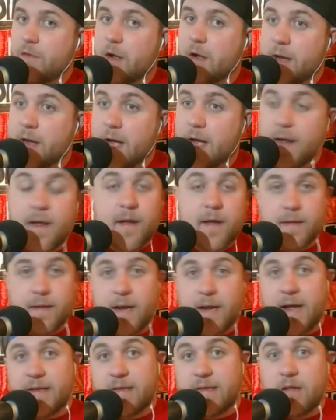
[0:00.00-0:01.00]
fucking not.
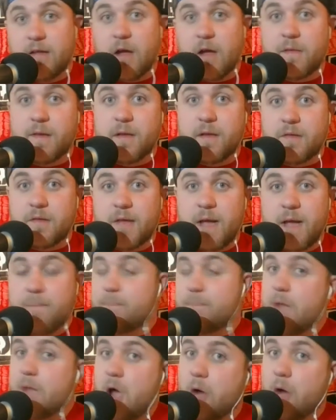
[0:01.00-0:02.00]
Did I see Dolph Ziggler's
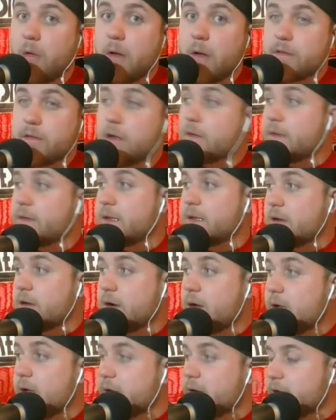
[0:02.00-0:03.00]
name? No. Dolph
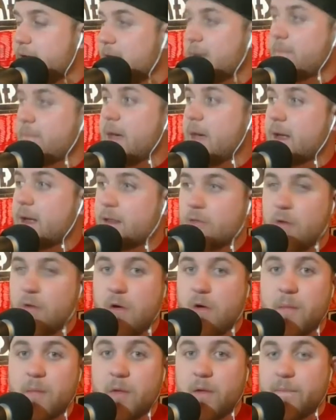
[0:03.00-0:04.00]
Ziggler came back at the
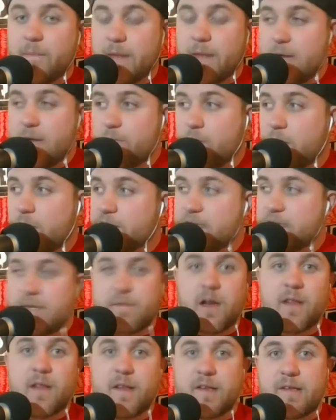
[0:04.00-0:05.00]
Royal Rumble, then he wasn't
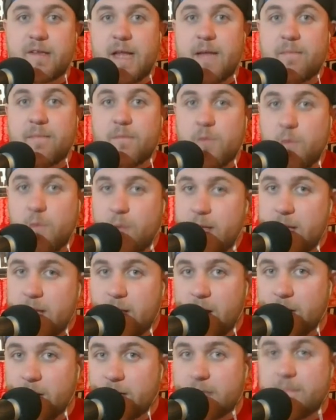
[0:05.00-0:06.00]
even on the same
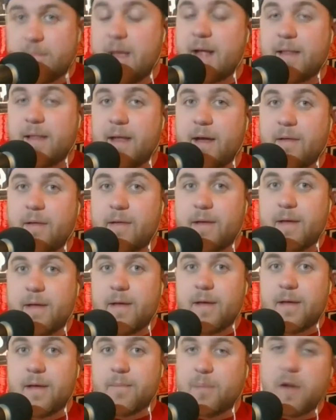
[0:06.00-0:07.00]
week on SmackDown.
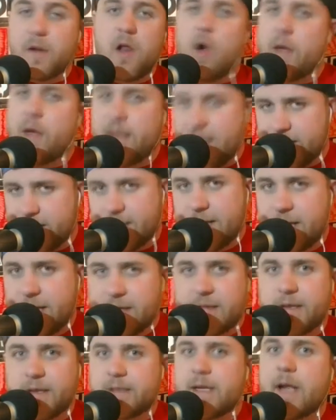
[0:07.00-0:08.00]
But no, he gets an
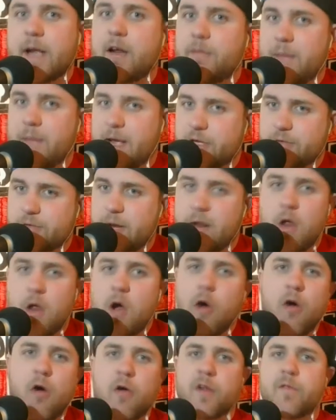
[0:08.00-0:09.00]
instant title match, right?
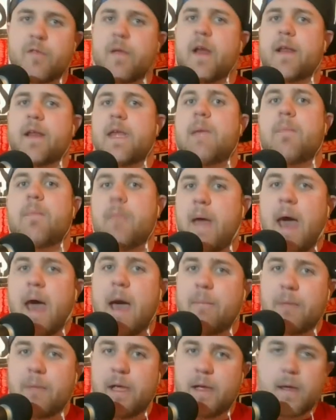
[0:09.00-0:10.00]
Oh, because we got to keep him
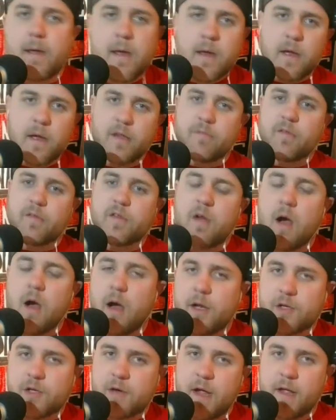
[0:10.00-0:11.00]
happy because of his
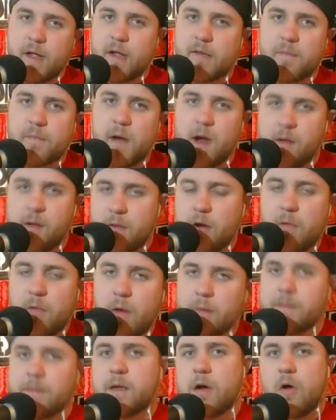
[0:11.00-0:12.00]
contract expiring. We don't
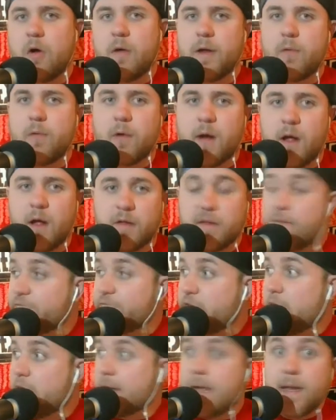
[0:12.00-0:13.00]
want him to go anywhere else.
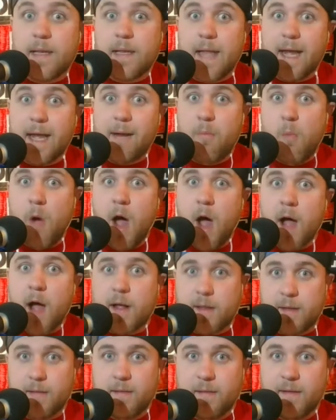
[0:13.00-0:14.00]
Fucking let him
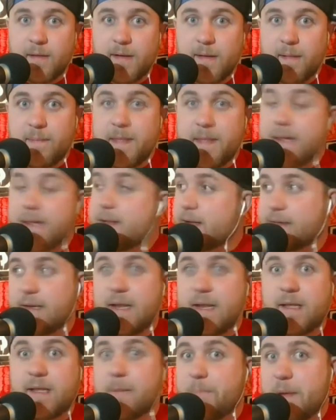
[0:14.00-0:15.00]
walk. He
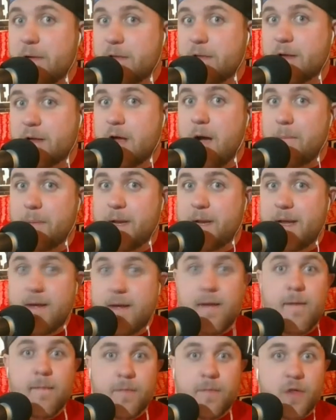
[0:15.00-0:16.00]
doesn't need to be with the
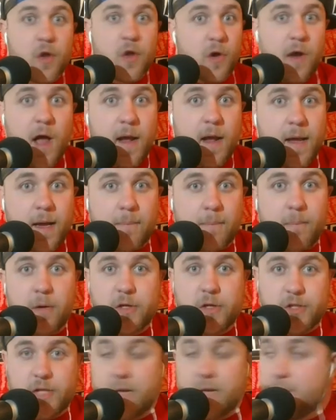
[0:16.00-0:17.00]
company. You're not going to
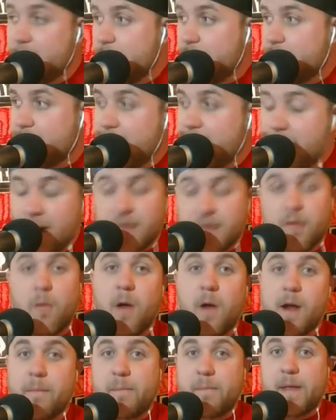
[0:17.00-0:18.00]
push him. He
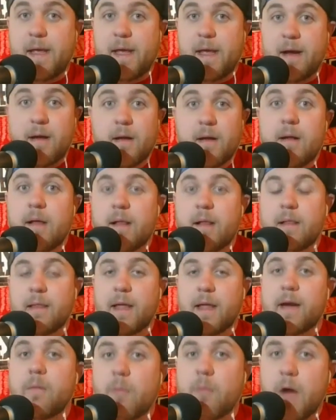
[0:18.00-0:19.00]
doesn't want to be here.
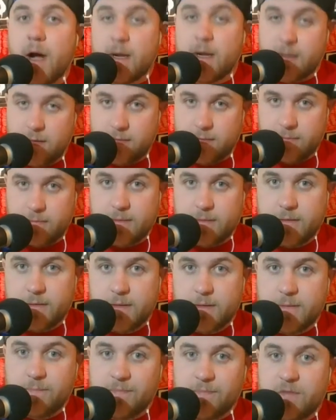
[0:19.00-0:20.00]
Let him walk.
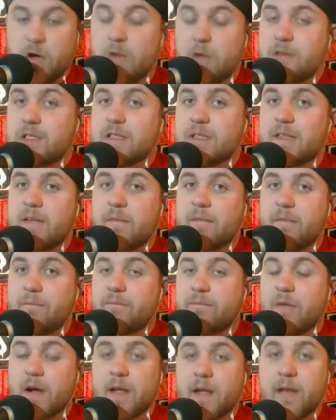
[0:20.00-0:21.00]
Don't just give
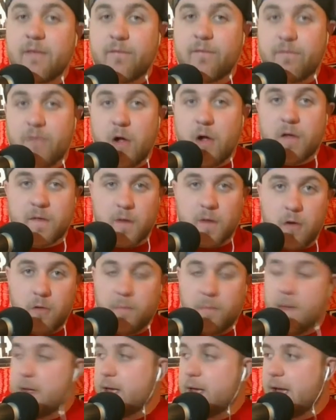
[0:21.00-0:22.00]
him fucking false
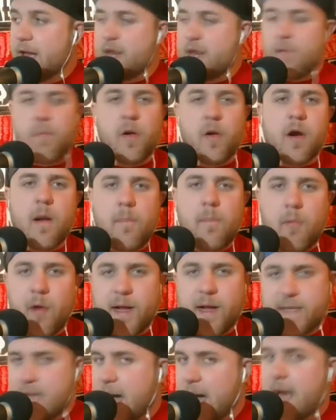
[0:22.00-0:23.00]
hope. And you put our
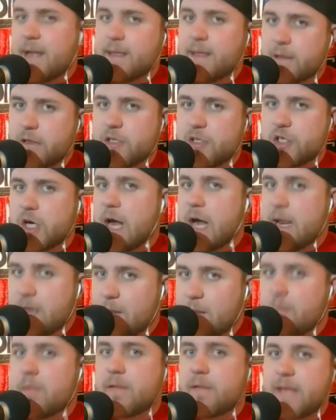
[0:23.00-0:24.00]
boy Ty Dillinger at
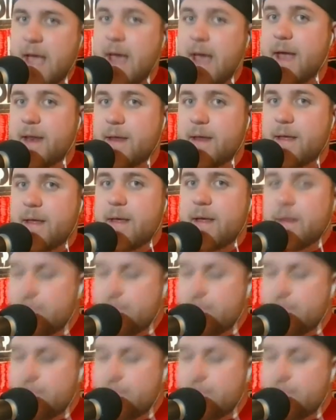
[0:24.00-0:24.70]
number 10,